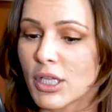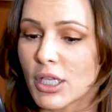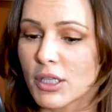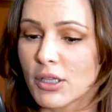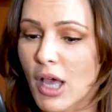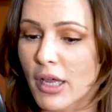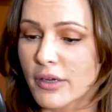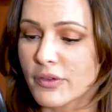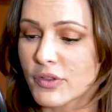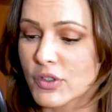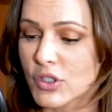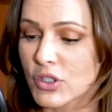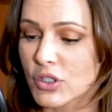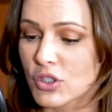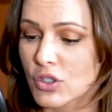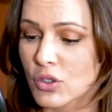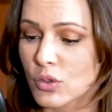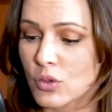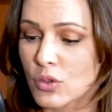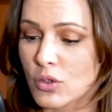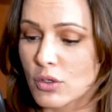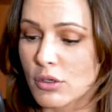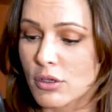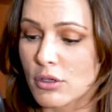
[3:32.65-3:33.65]
a lot of
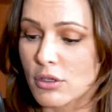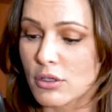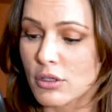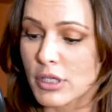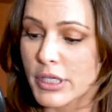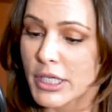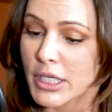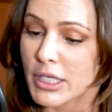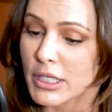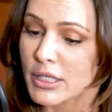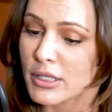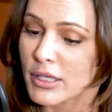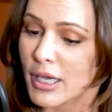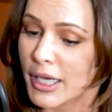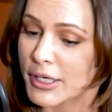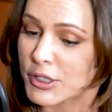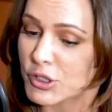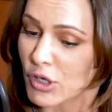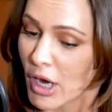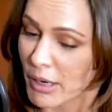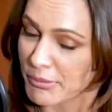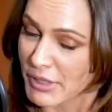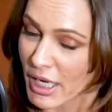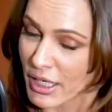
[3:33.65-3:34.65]
schooling. I
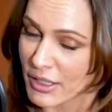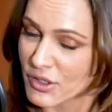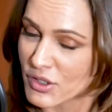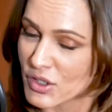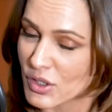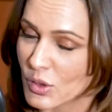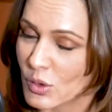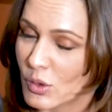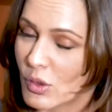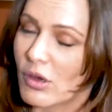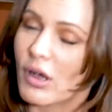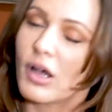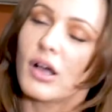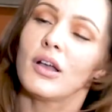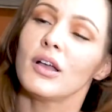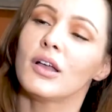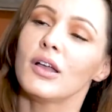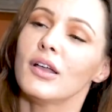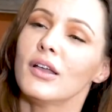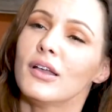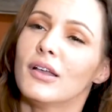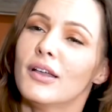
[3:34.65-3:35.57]
dropped out of school.